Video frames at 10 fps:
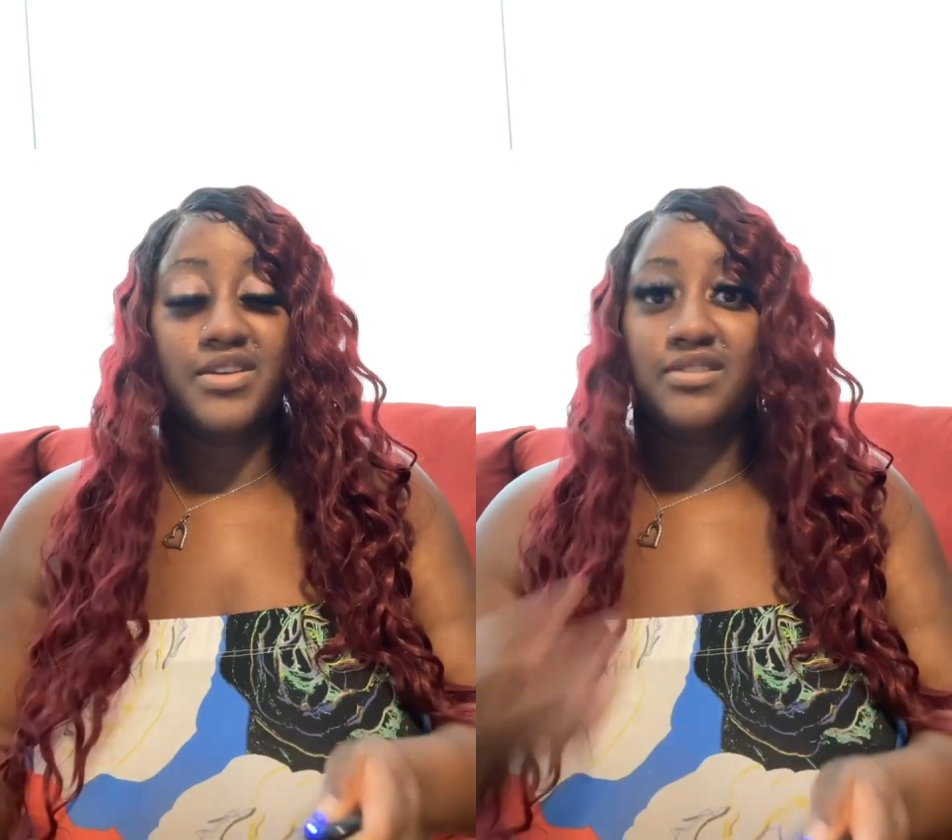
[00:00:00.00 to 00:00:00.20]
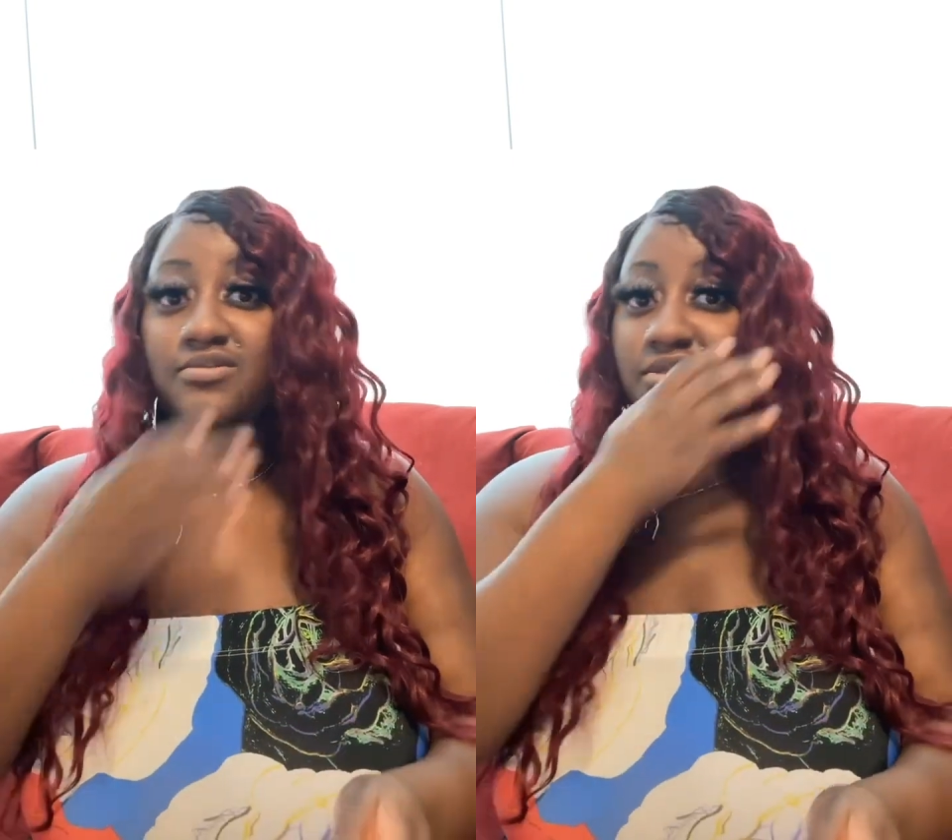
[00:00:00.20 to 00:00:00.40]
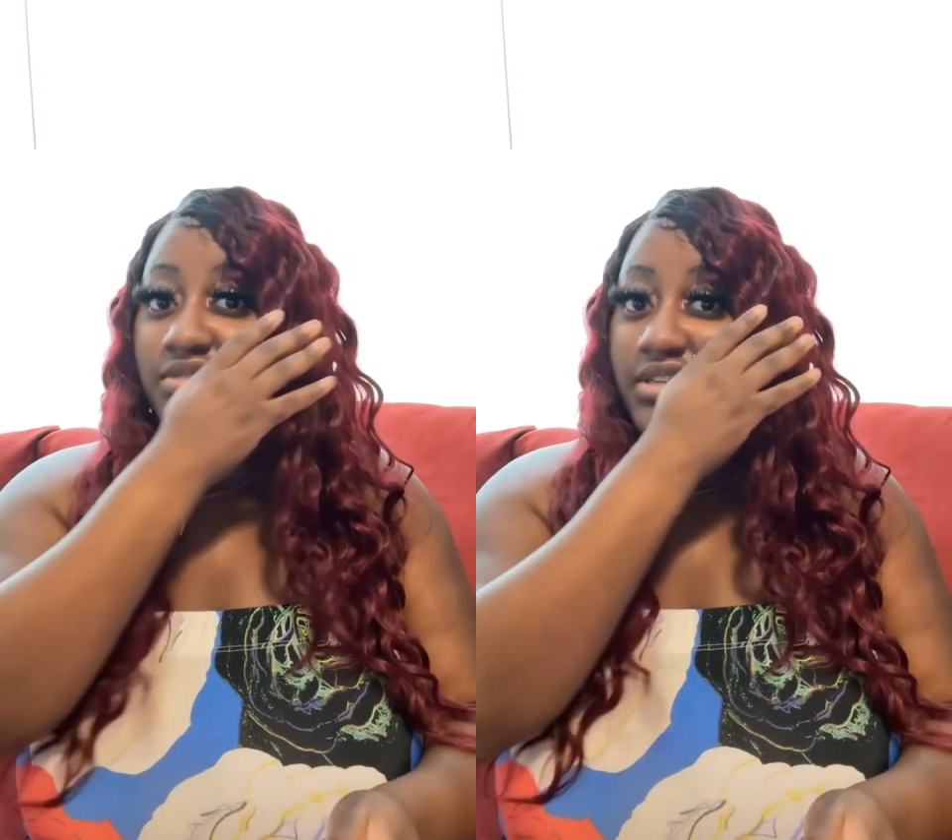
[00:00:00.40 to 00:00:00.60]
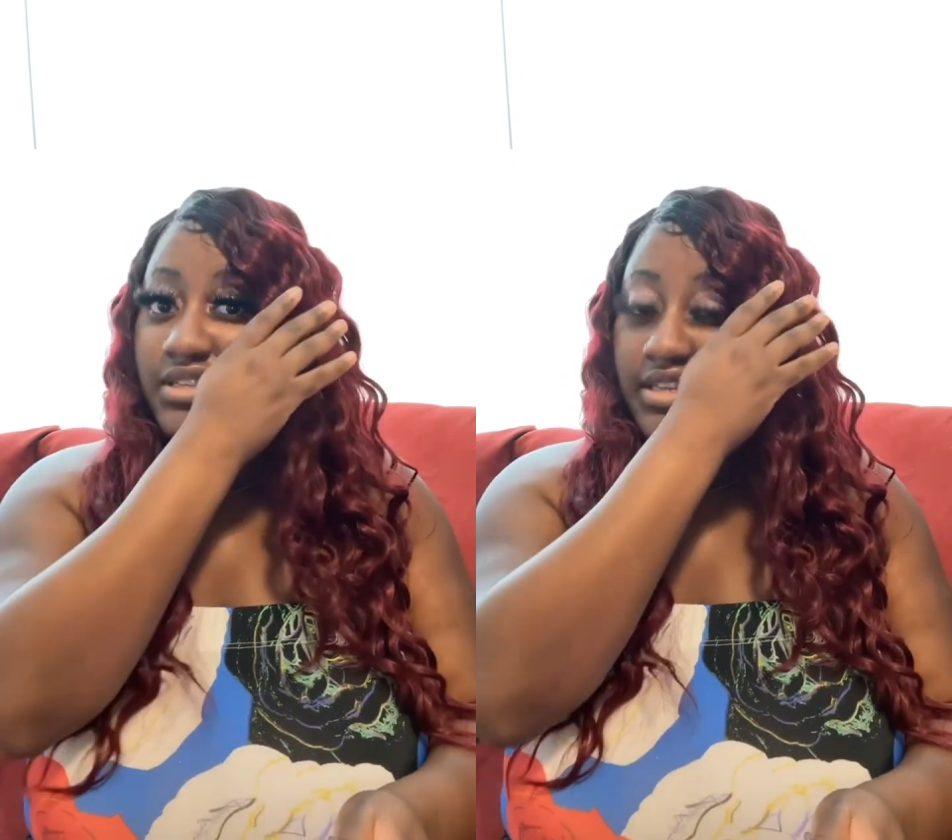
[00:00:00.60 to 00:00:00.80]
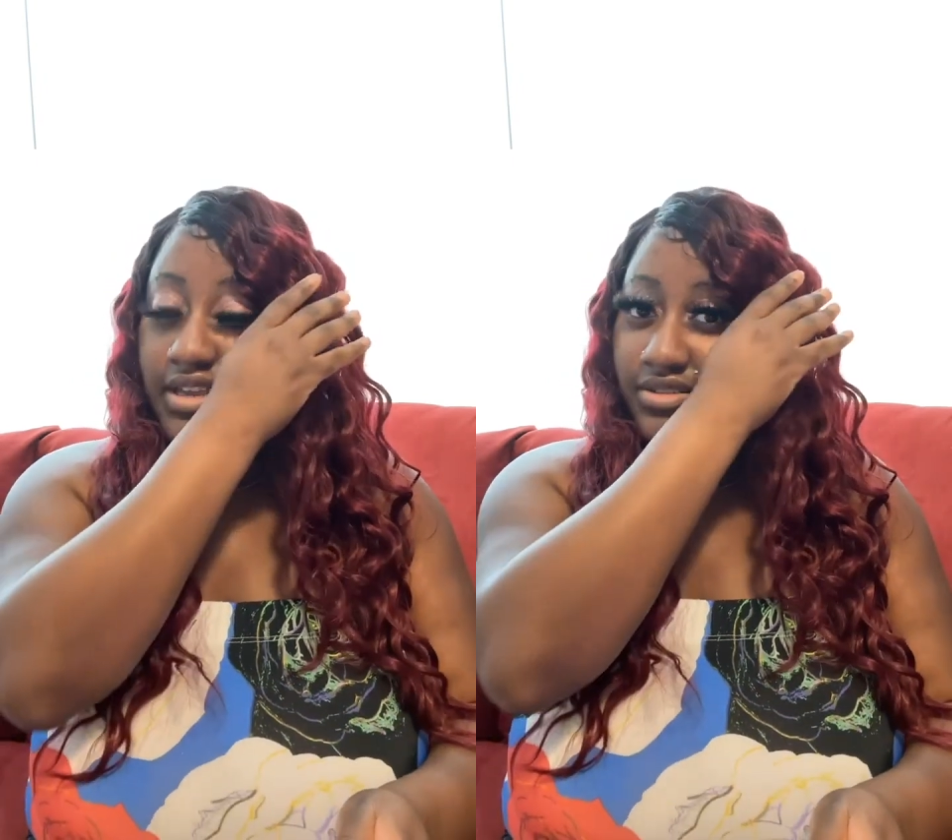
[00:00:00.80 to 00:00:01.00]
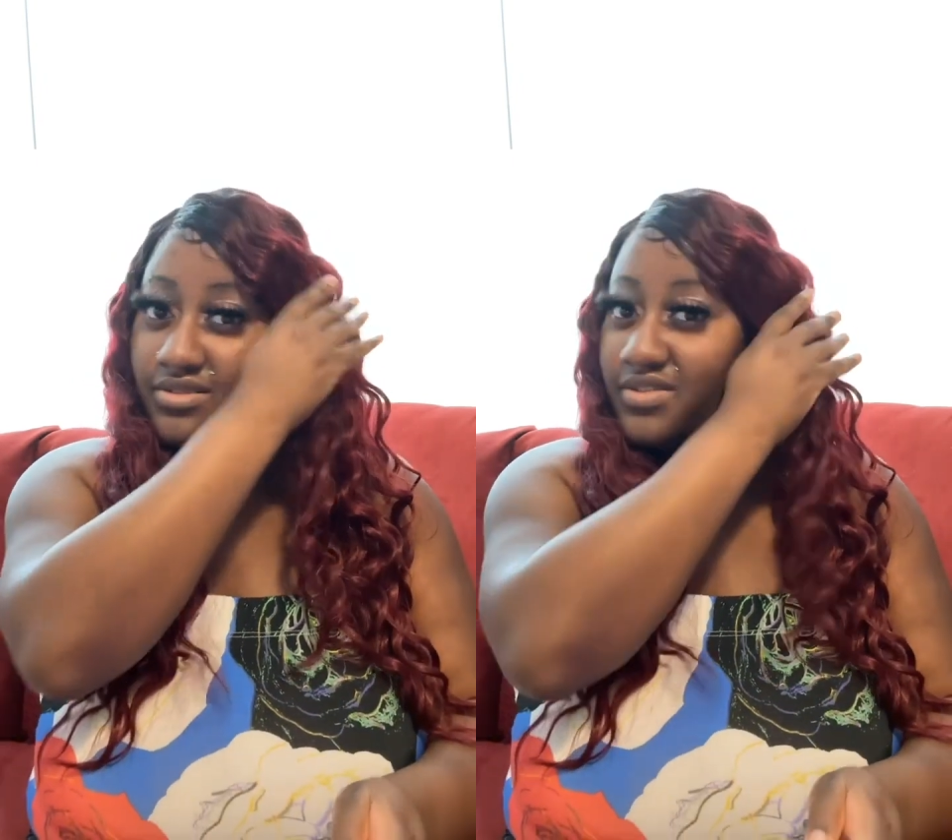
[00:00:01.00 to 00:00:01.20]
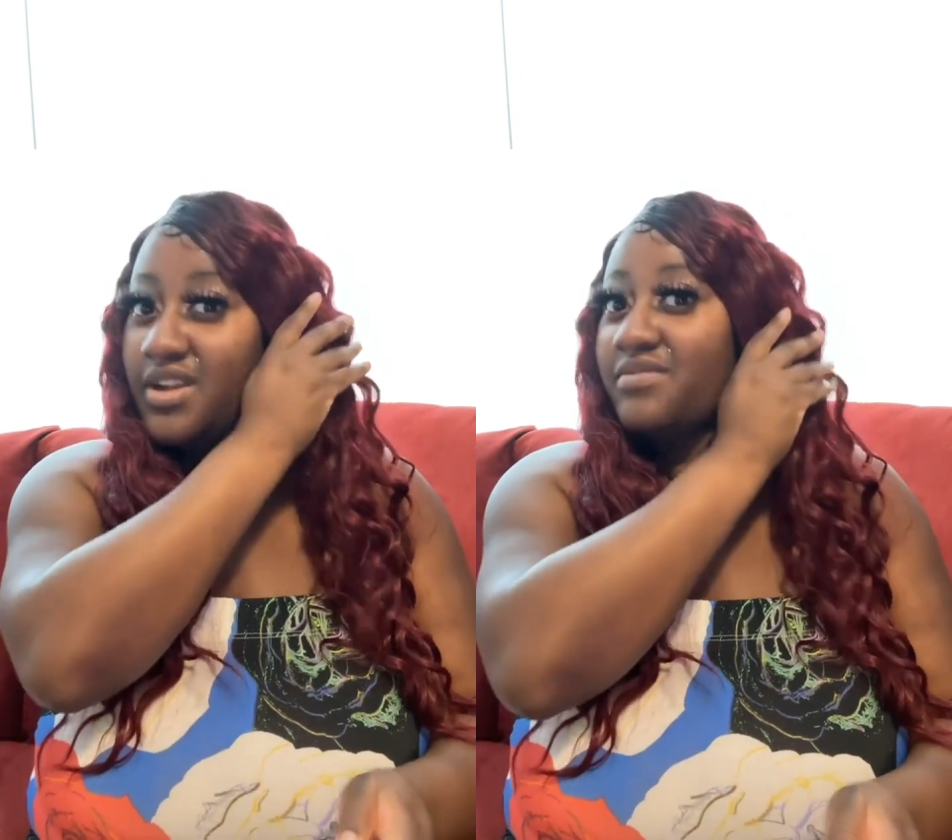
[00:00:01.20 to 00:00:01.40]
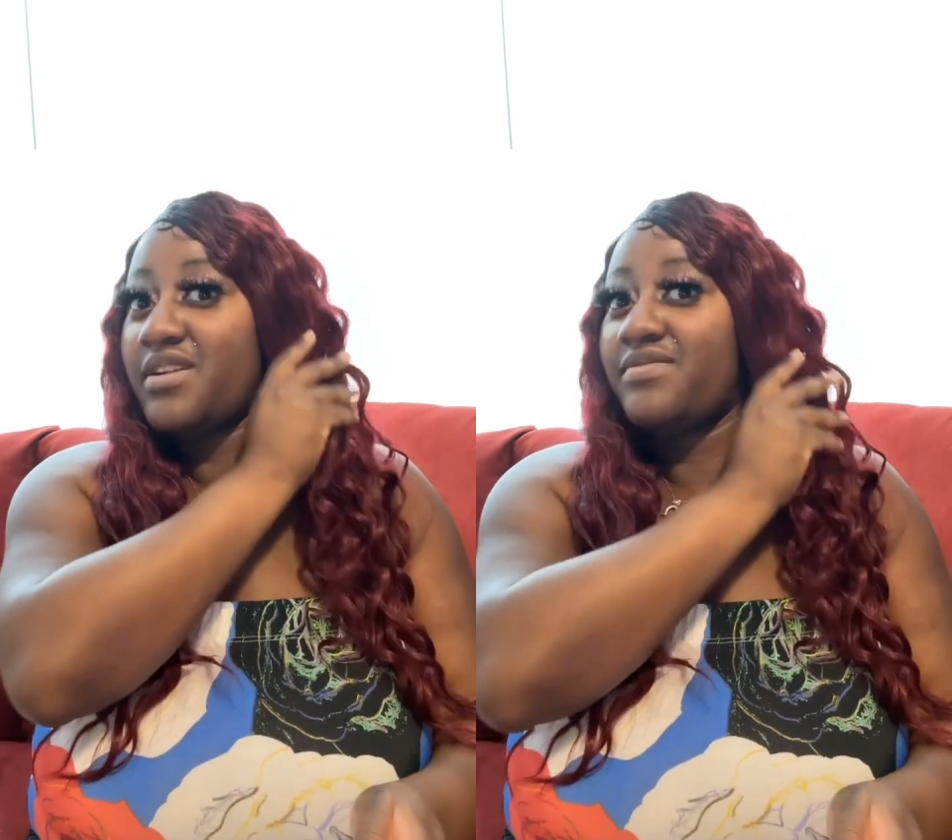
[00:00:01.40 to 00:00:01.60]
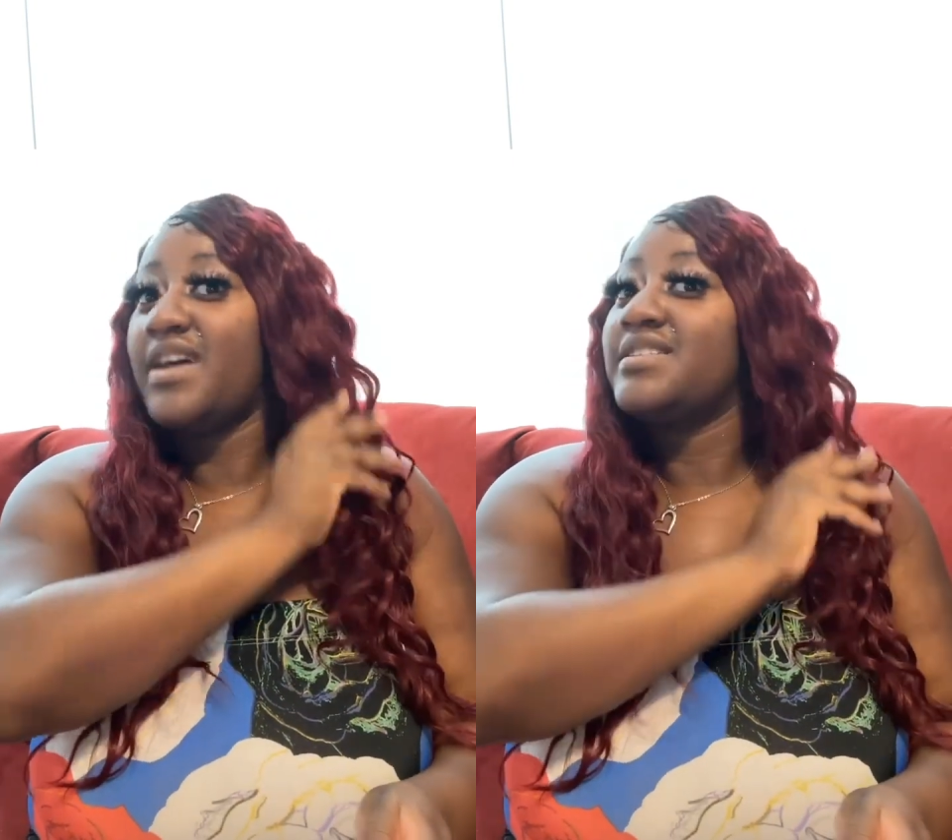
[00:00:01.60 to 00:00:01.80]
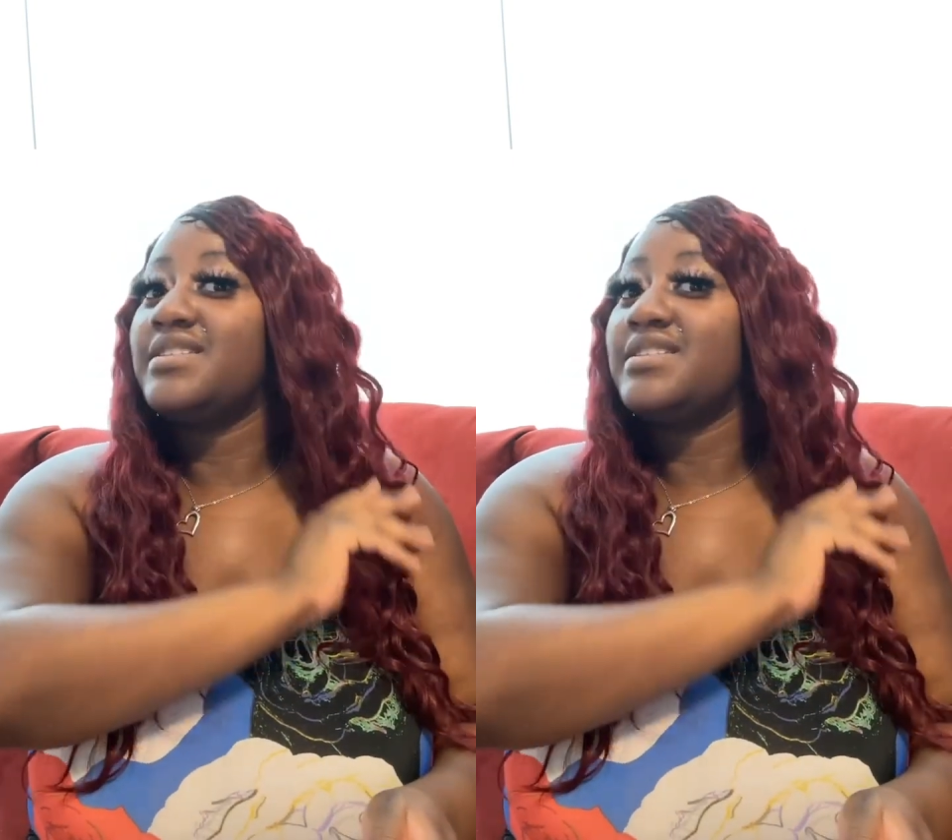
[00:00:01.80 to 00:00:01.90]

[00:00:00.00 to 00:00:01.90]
it will get tangled very fast.